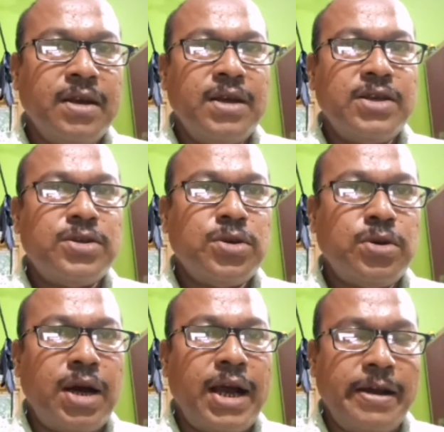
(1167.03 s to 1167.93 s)

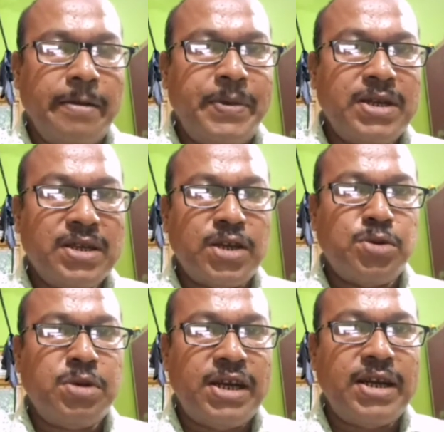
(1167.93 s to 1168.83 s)
So I repeat,
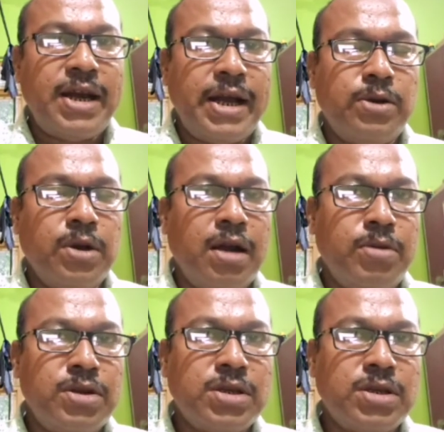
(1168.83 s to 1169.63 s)
saturated hydrocarbons